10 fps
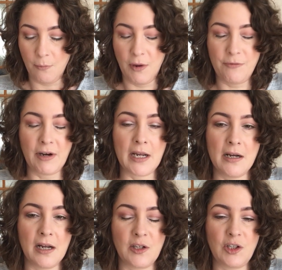With
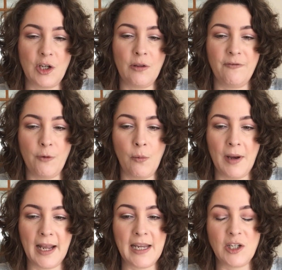regards to the
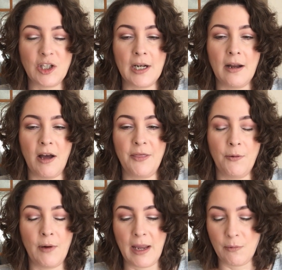formulation, I
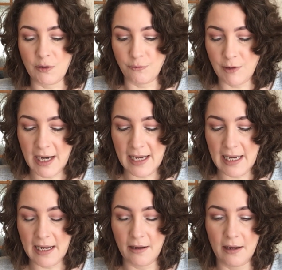thought it was
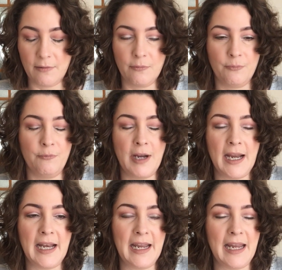really,
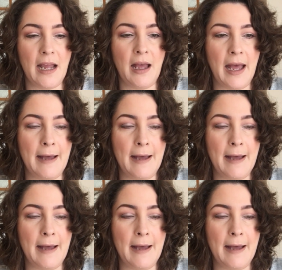really,